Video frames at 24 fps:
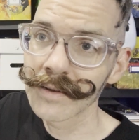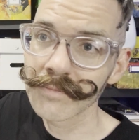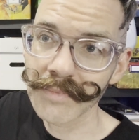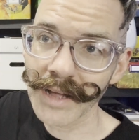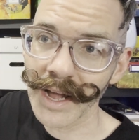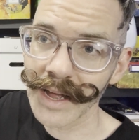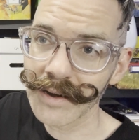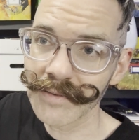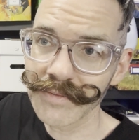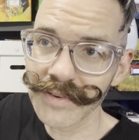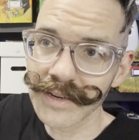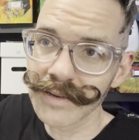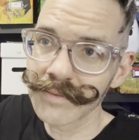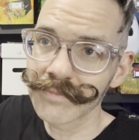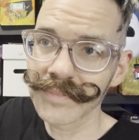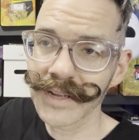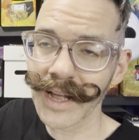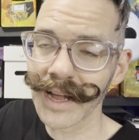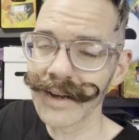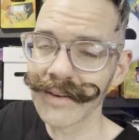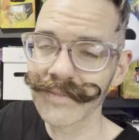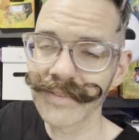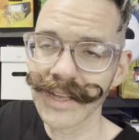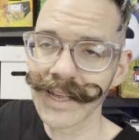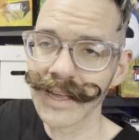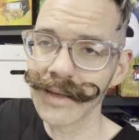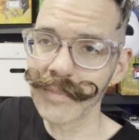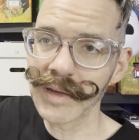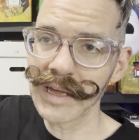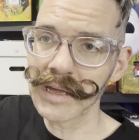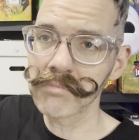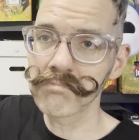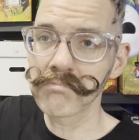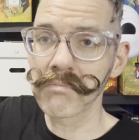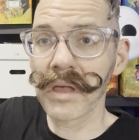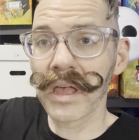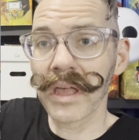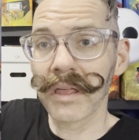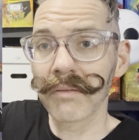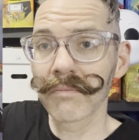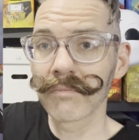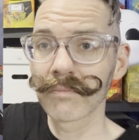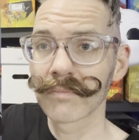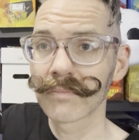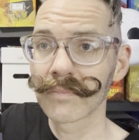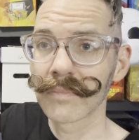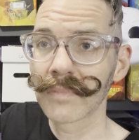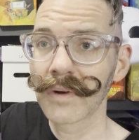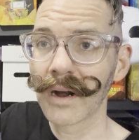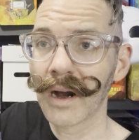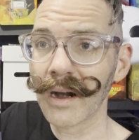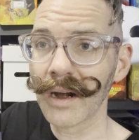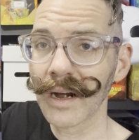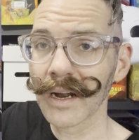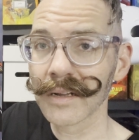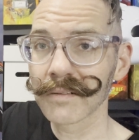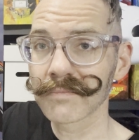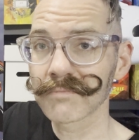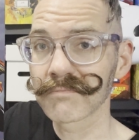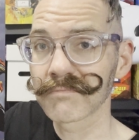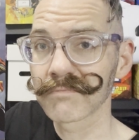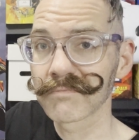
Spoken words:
Kind of a gimme. All right.